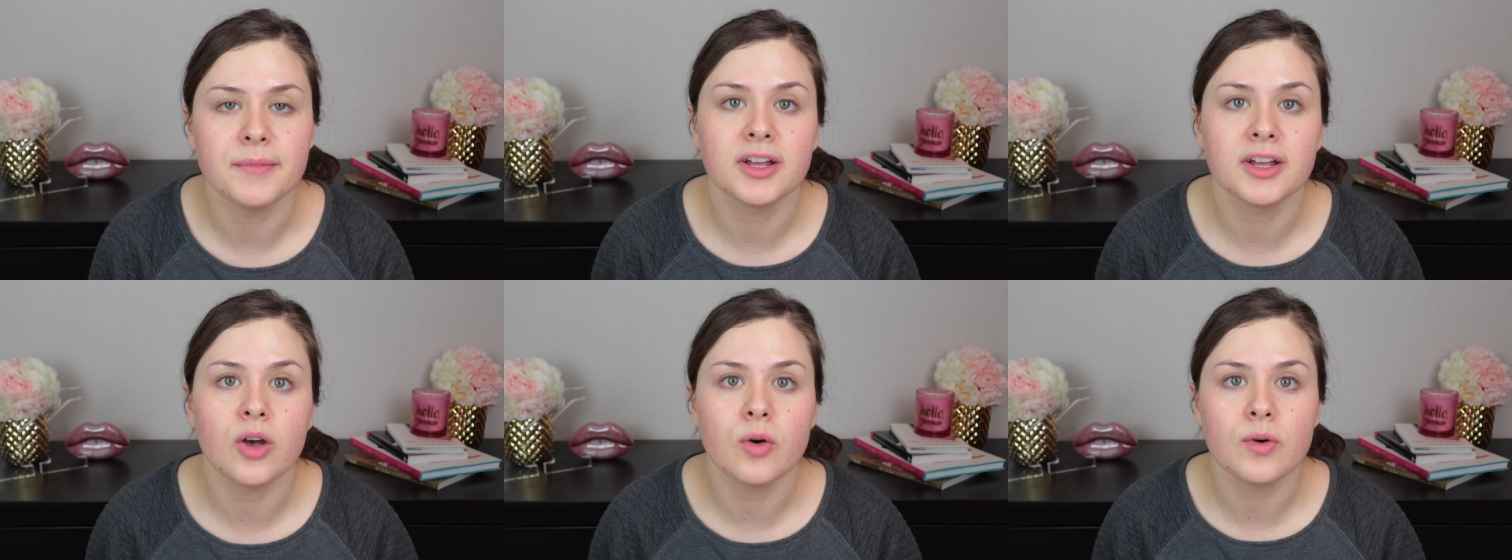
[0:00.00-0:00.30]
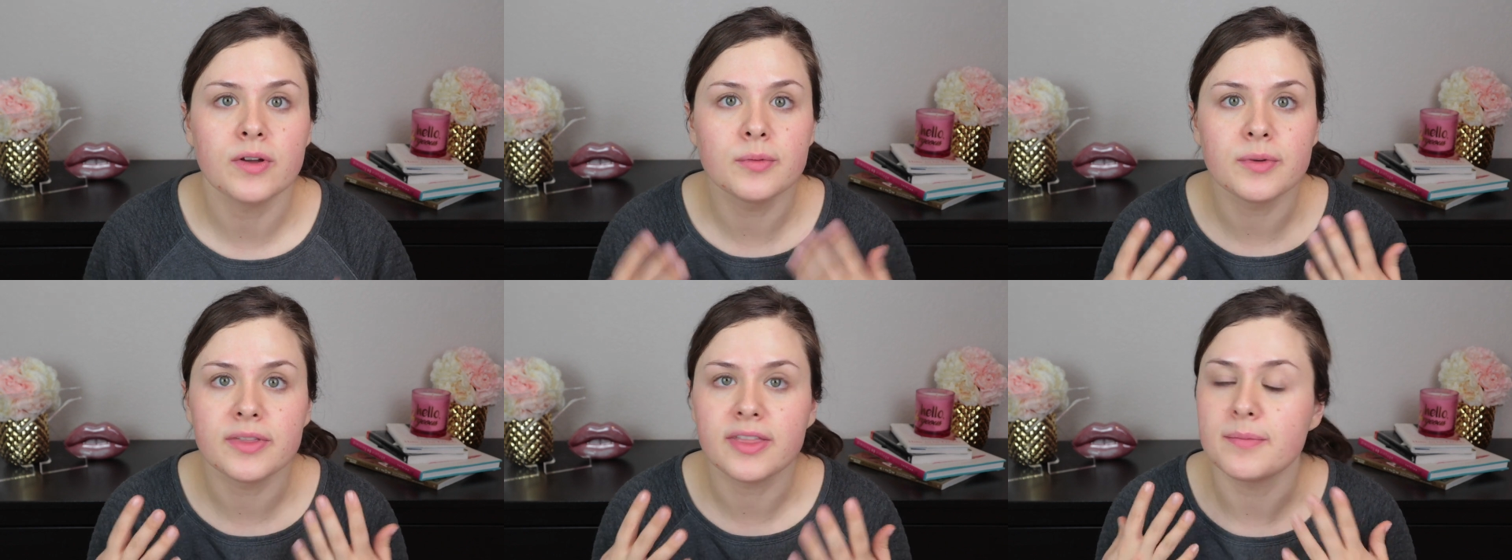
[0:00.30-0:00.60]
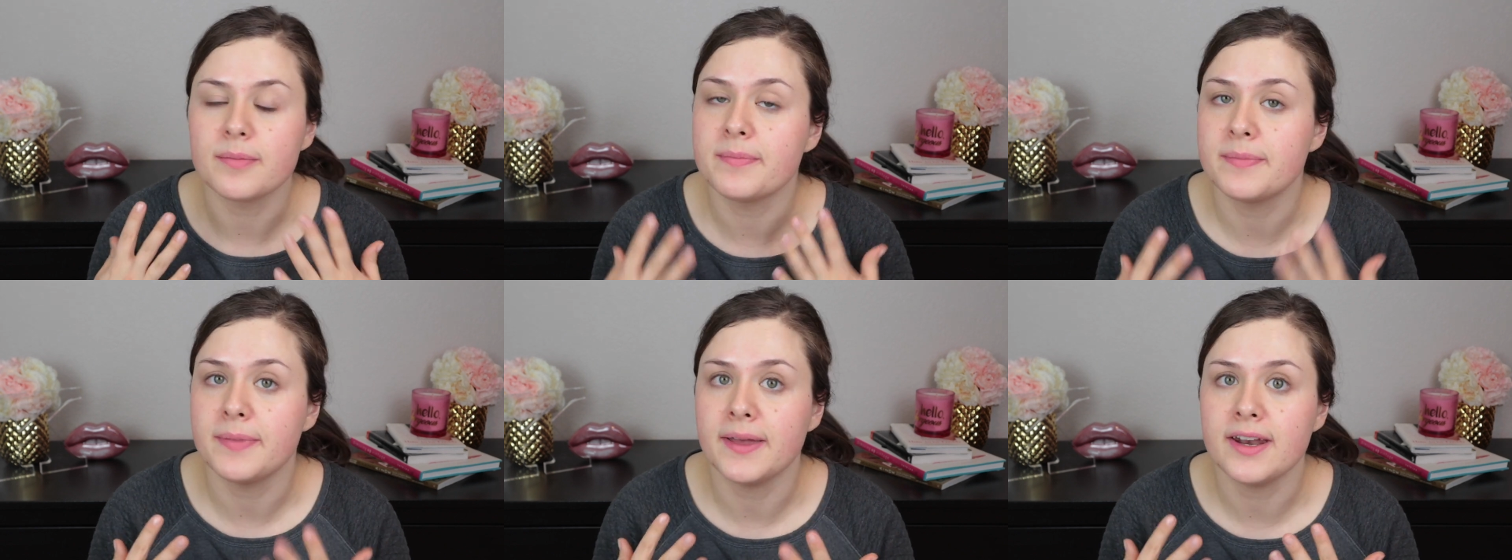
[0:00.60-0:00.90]
gonna go in with a
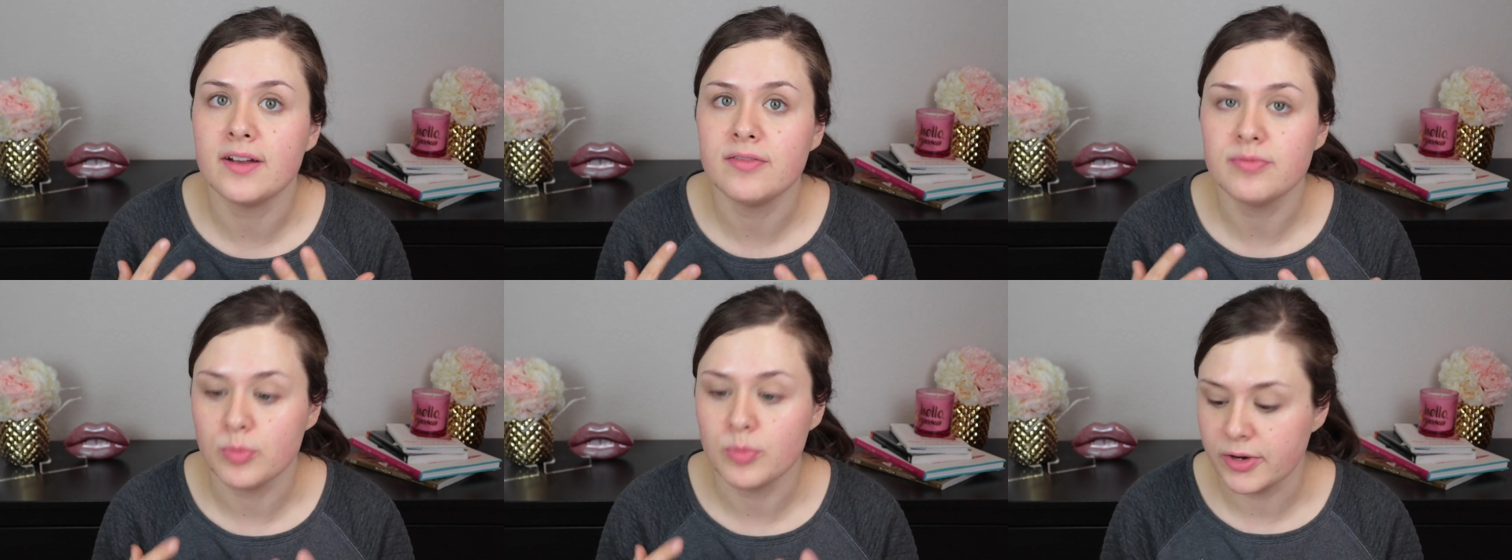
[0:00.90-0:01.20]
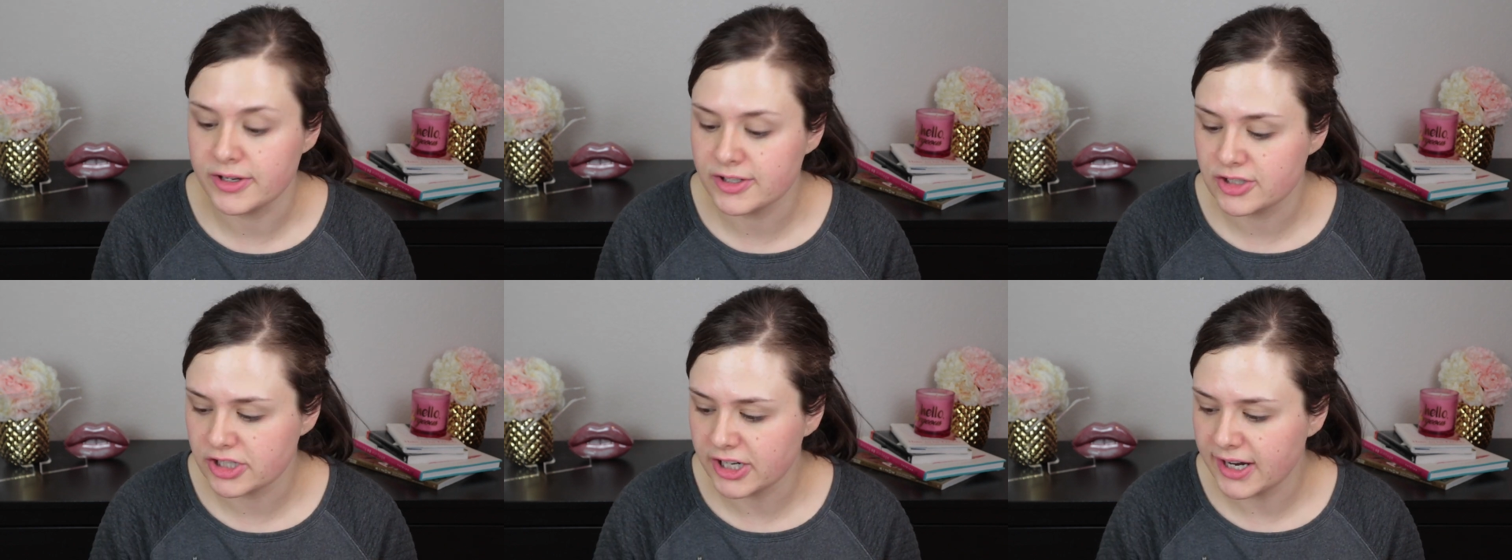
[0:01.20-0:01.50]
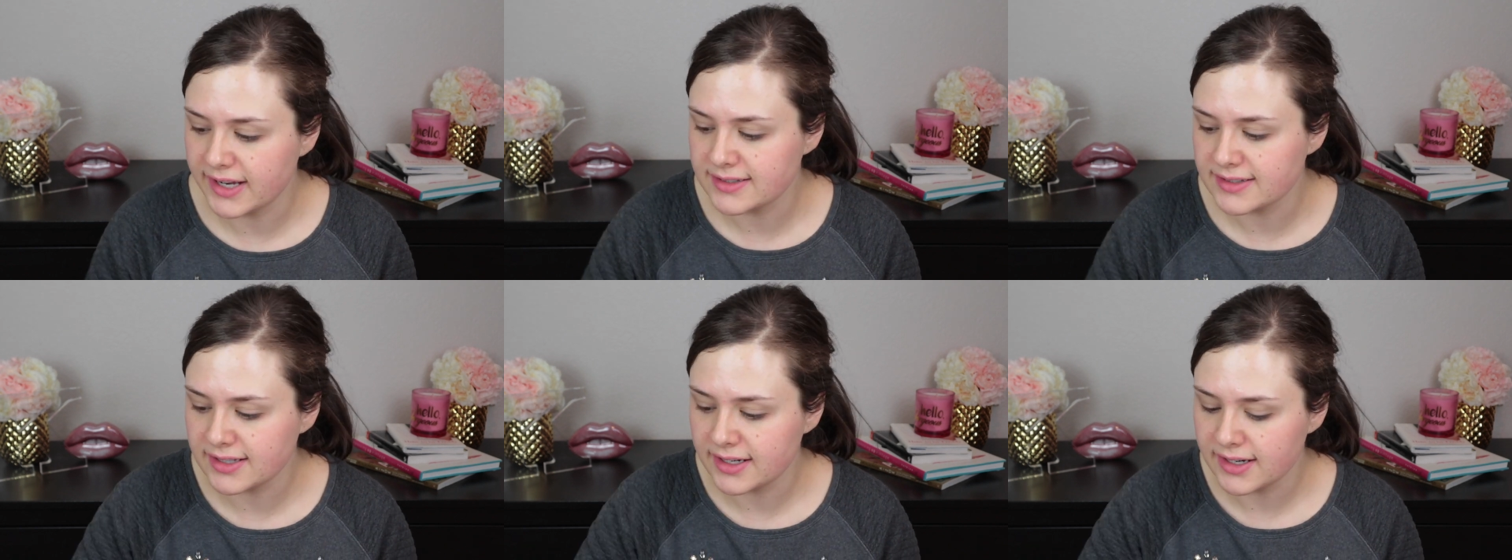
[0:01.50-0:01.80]
bit of
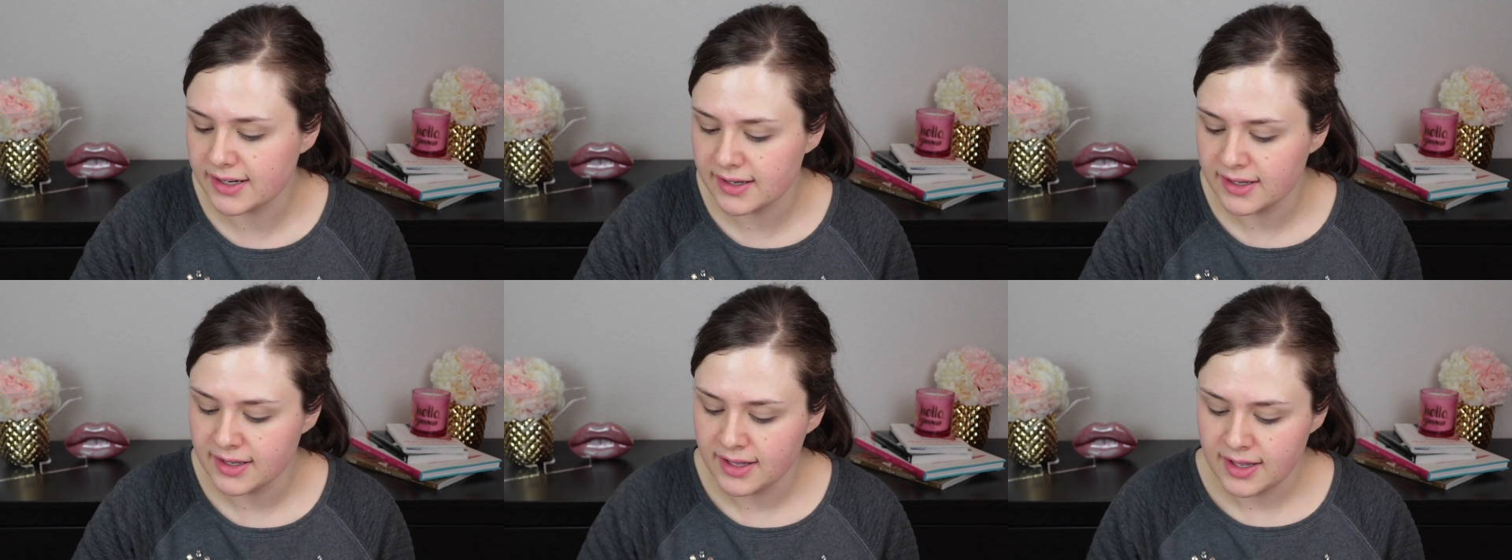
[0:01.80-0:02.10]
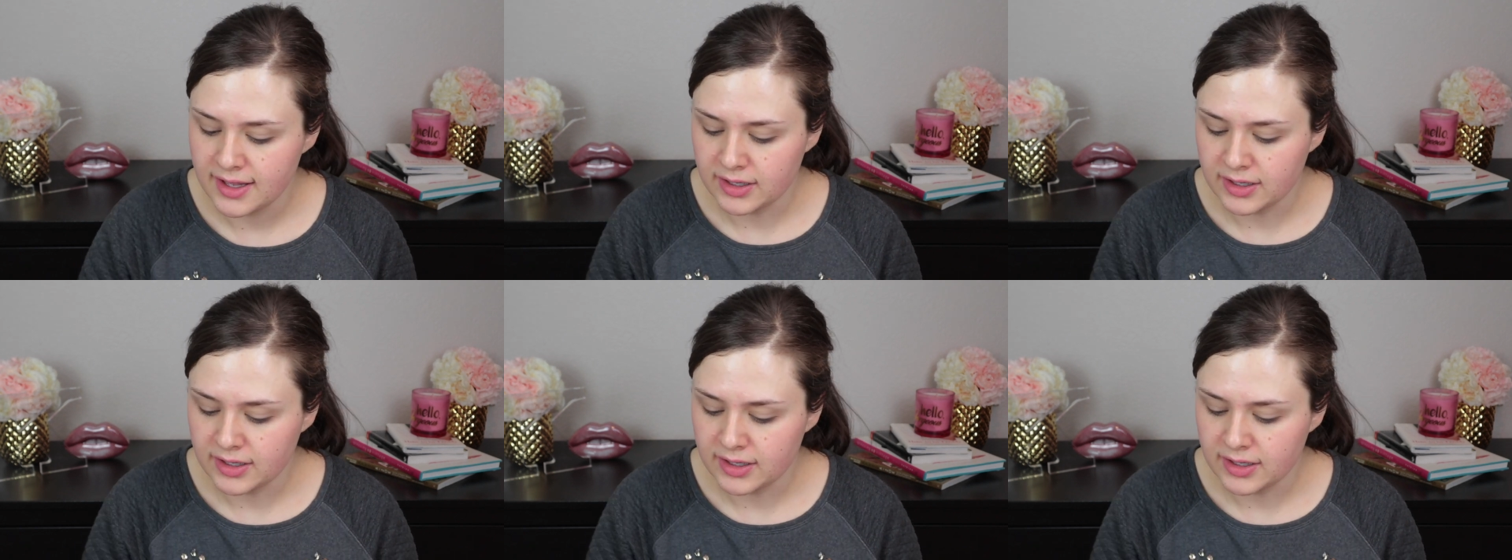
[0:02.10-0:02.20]
moisturizer,